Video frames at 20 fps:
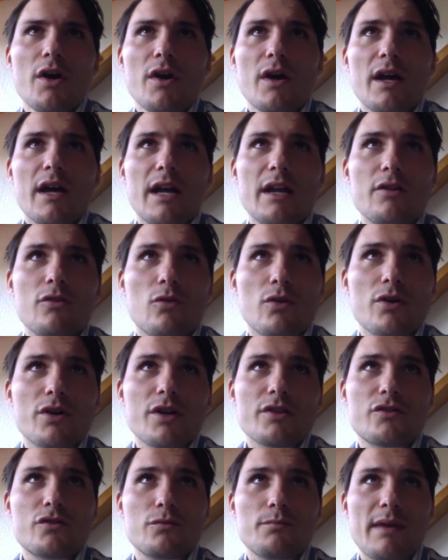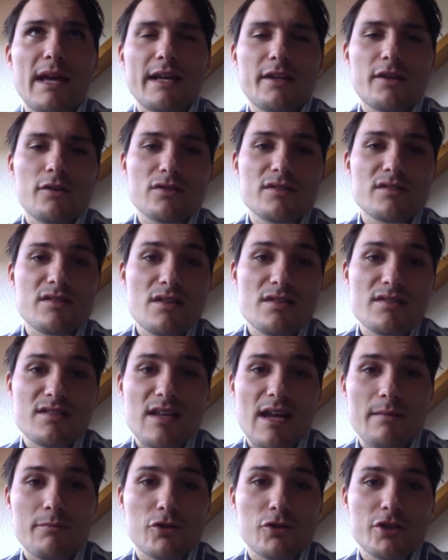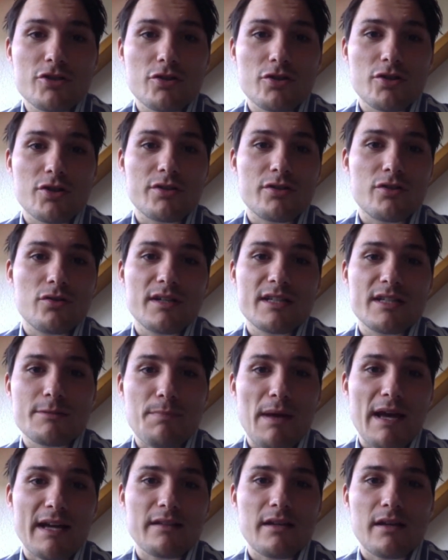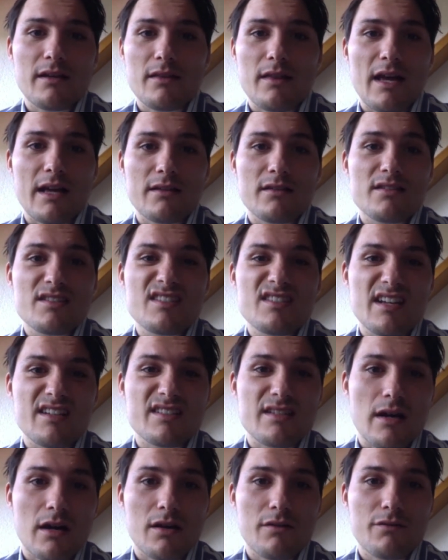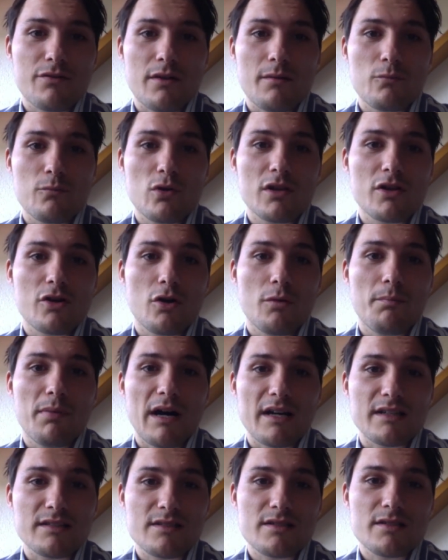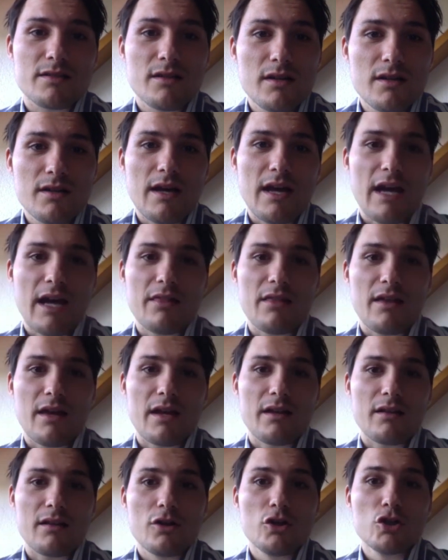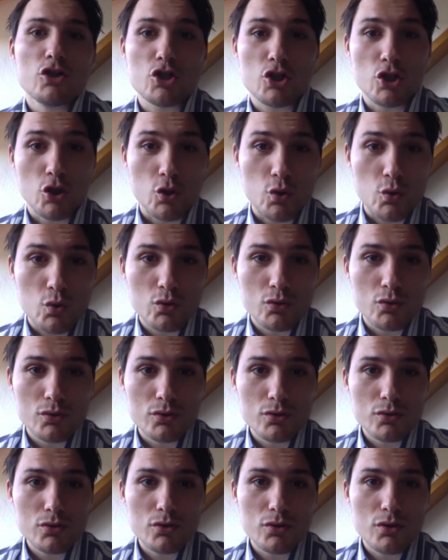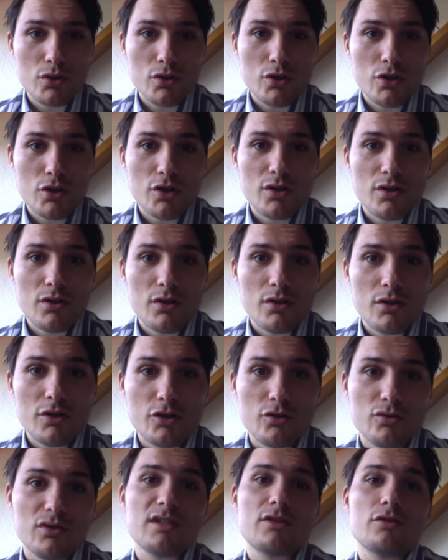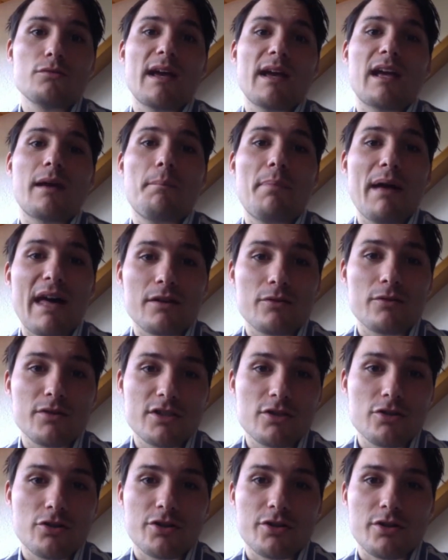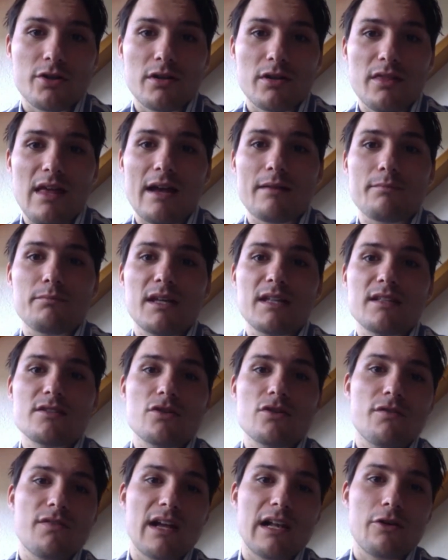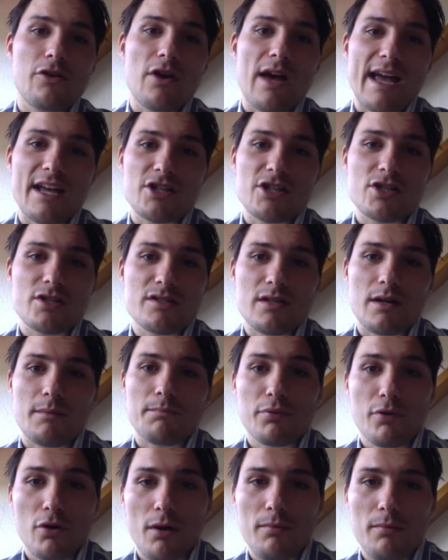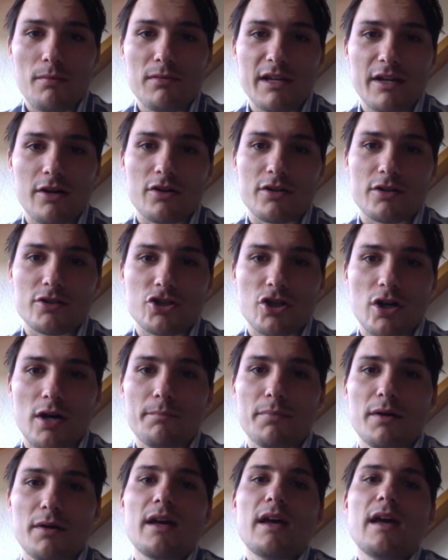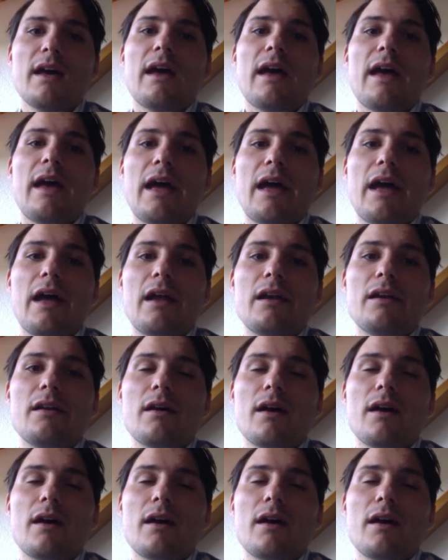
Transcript: in order to make the same return. You're expecting that 6 out of them will go bust, and then 2 you need to make a better return on. That means your valuations are probably going to drop, and